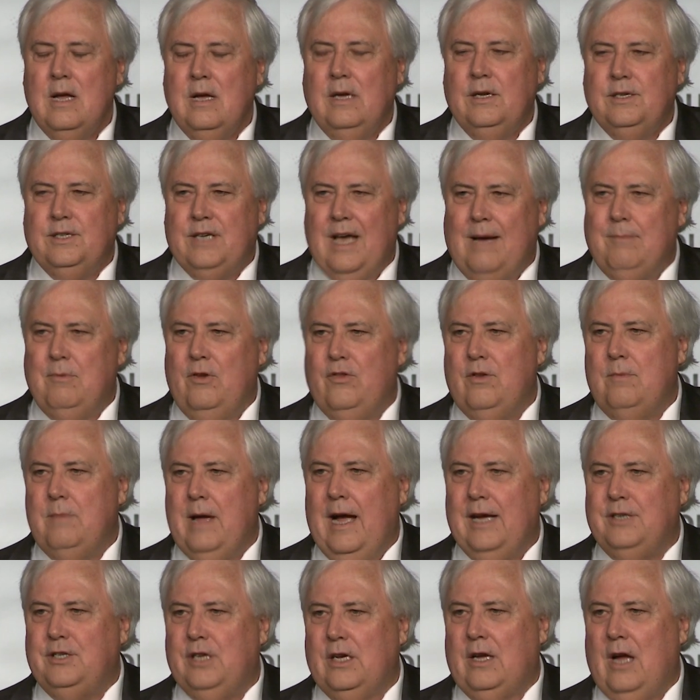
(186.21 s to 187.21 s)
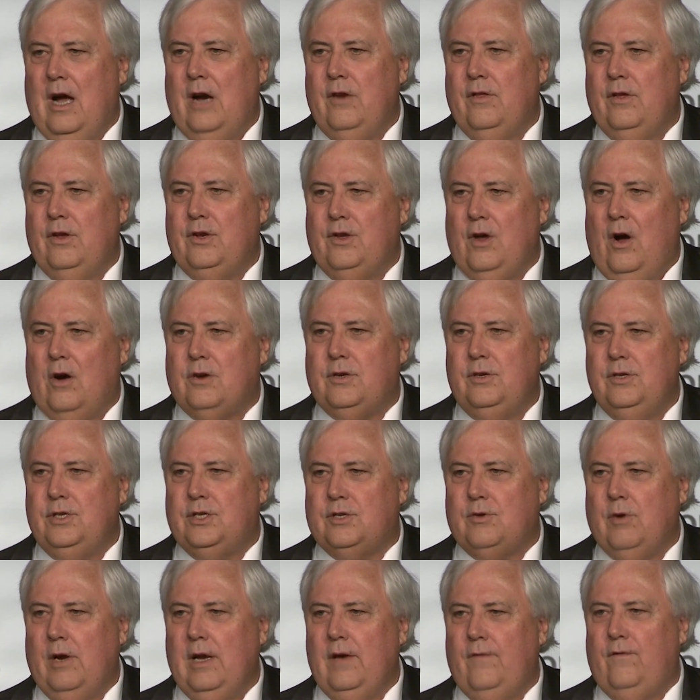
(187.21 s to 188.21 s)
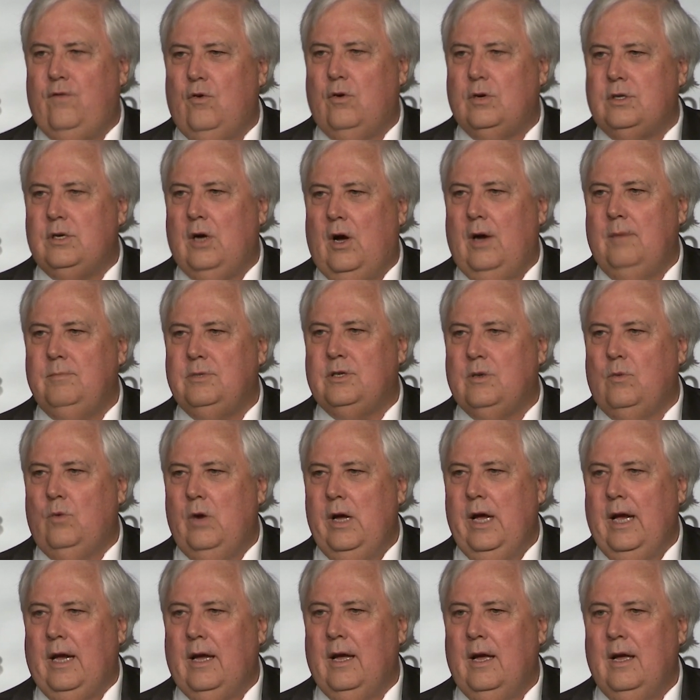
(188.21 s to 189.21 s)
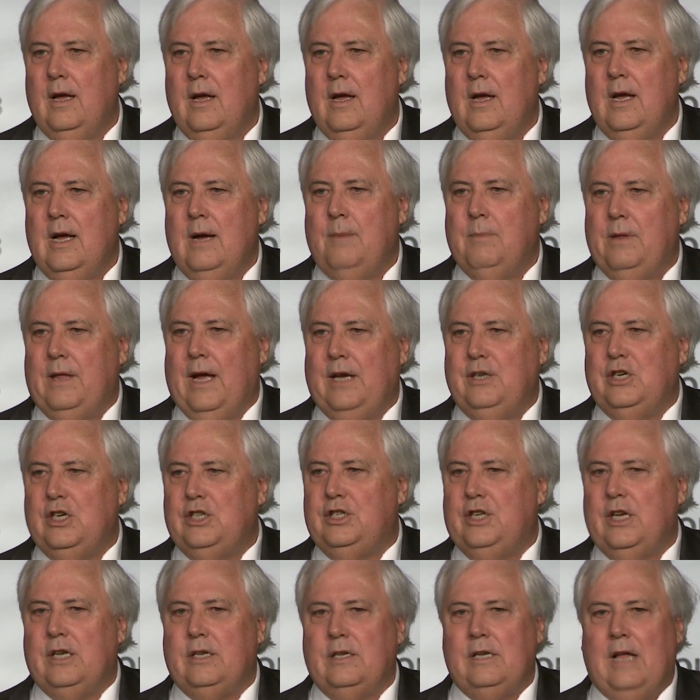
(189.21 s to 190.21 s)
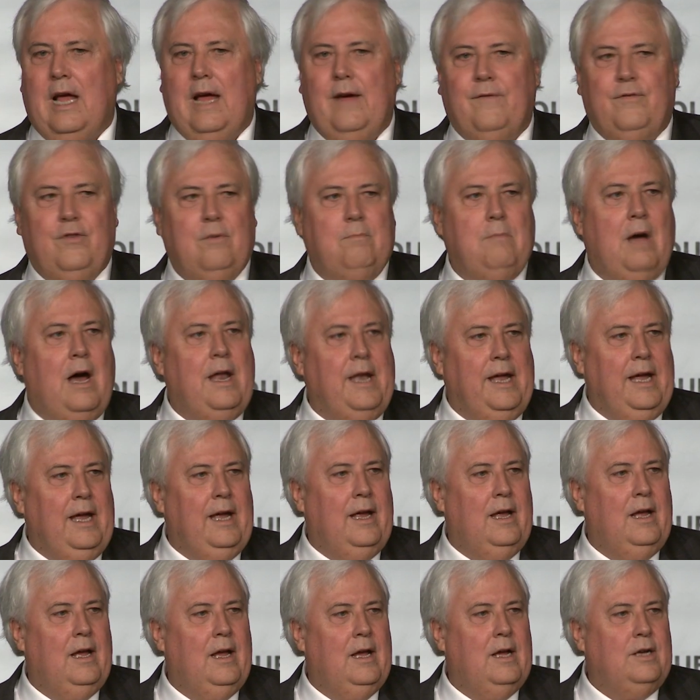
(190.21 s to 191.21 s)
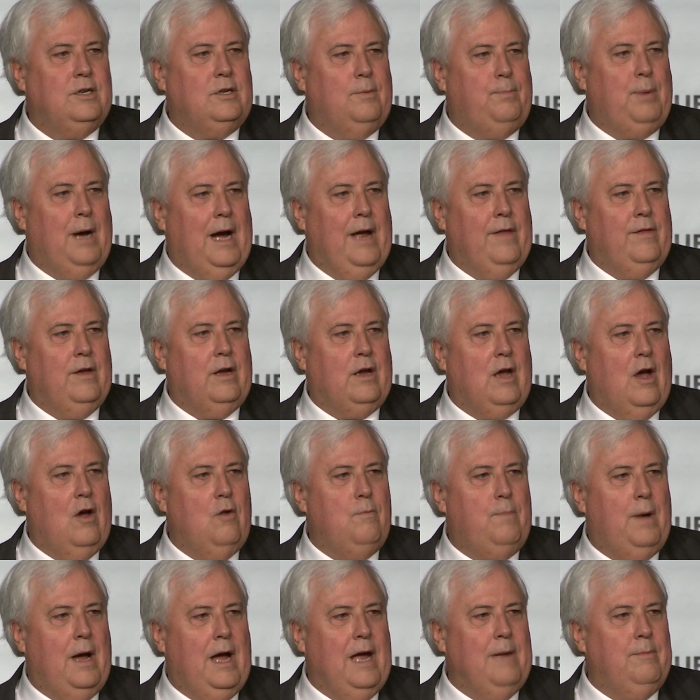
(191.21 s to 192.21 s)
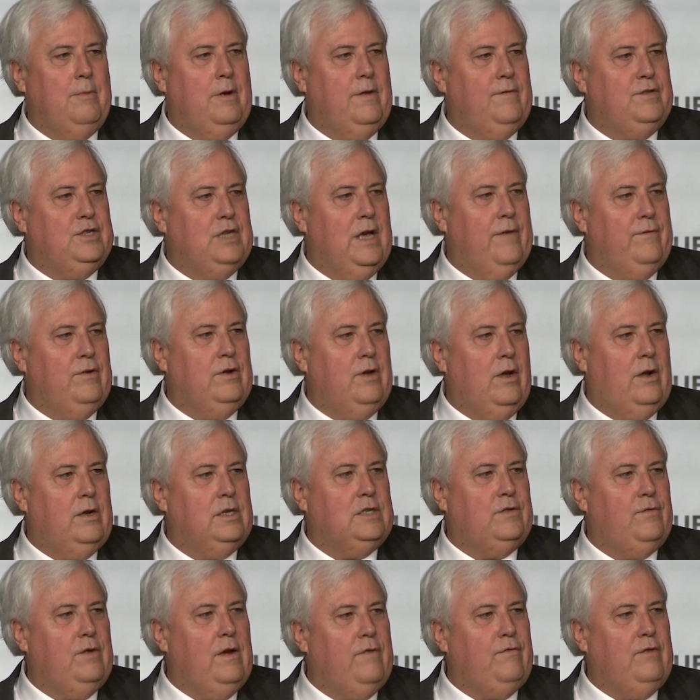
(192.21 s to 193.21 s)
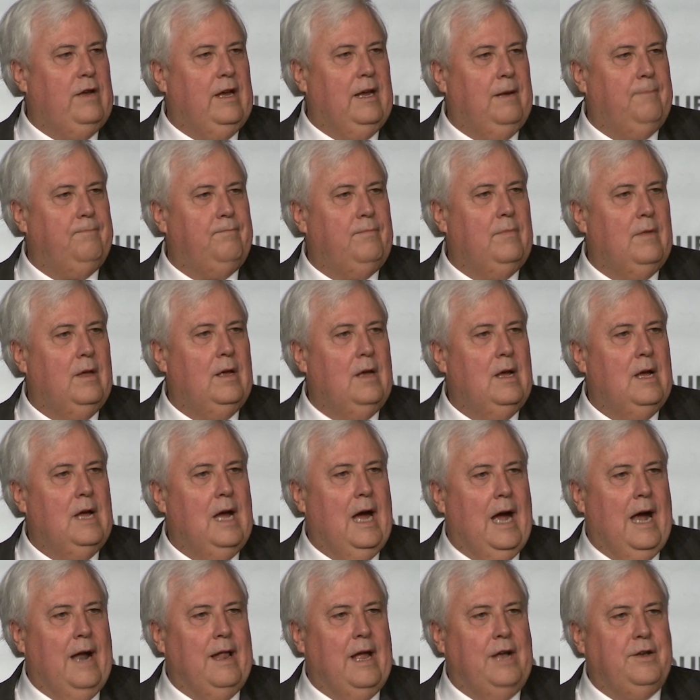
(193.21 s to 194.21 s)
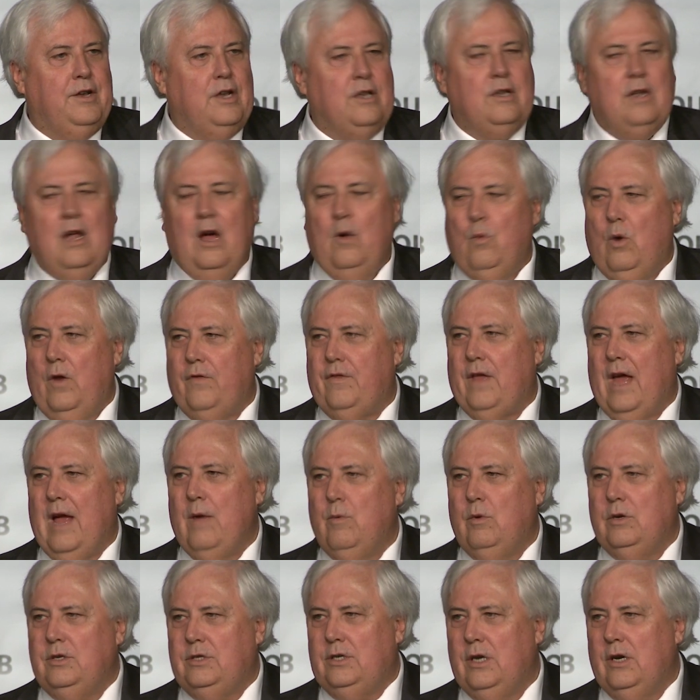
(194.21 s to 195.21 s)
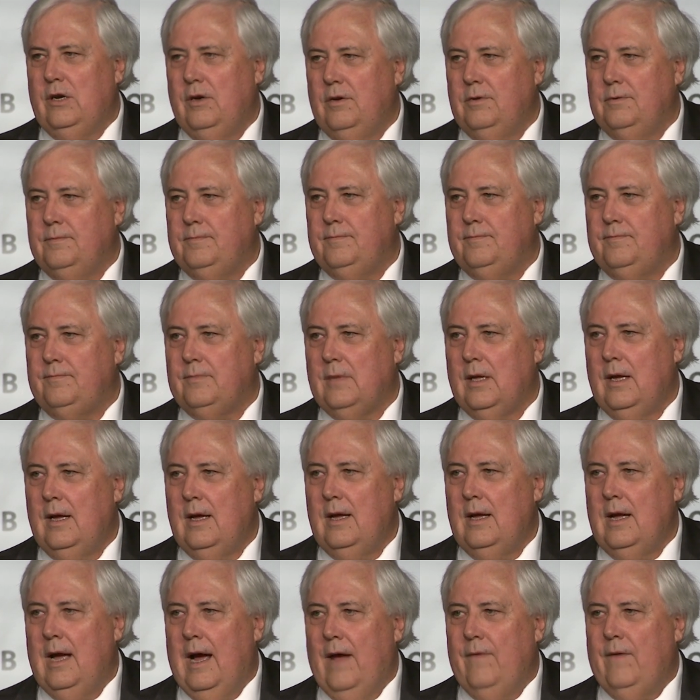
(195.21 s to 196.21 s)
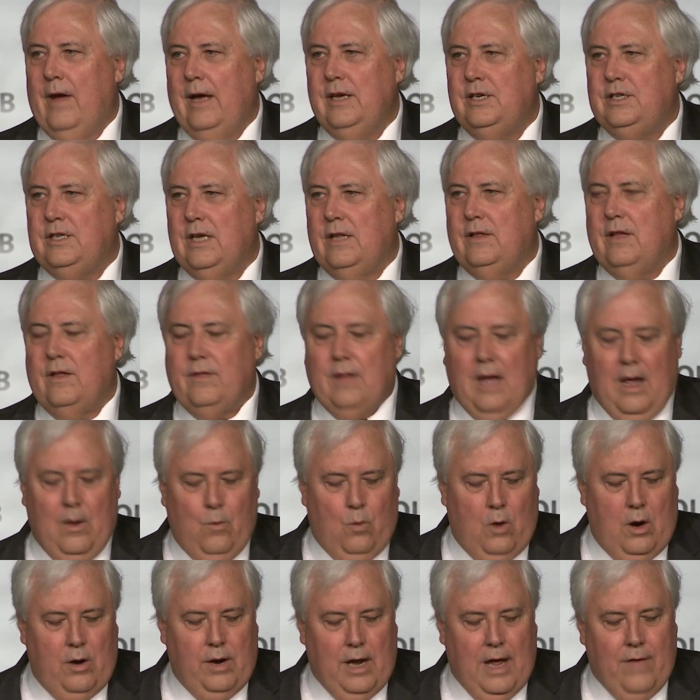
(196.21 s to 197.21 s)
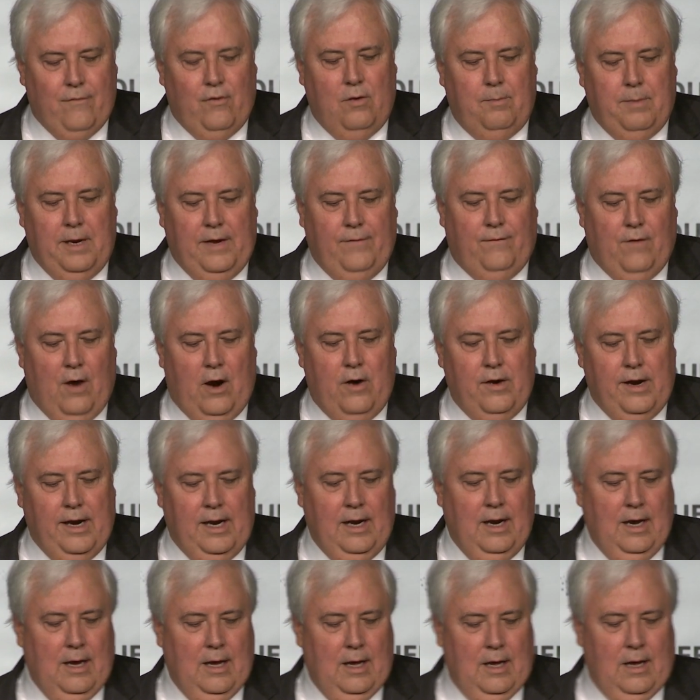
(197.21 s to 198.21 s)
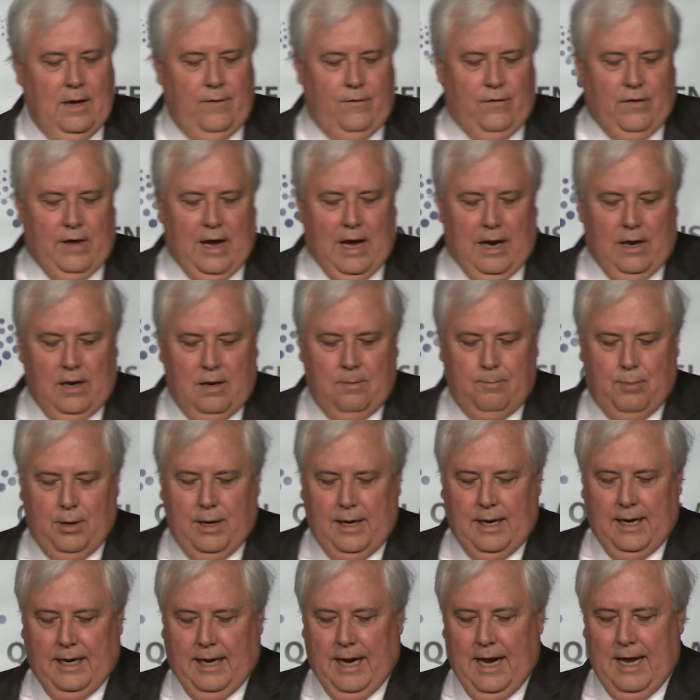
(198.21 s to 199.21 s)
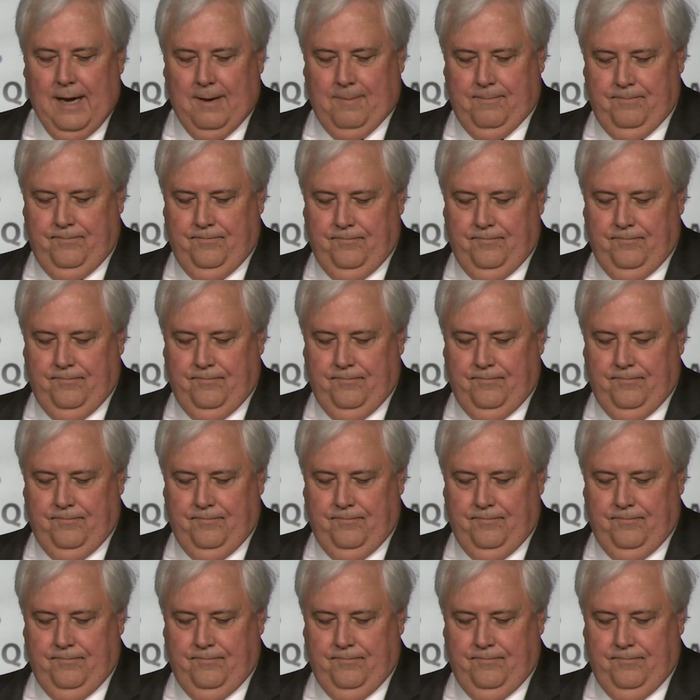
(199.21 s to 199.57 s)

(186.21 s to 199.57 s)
Some of them had to go to the doctors three and four times a week, but they just didn't have the money to pay the co-payment of $7.50, and they didn't know what they would do. And they said that they won't ever be voting for the LNP again.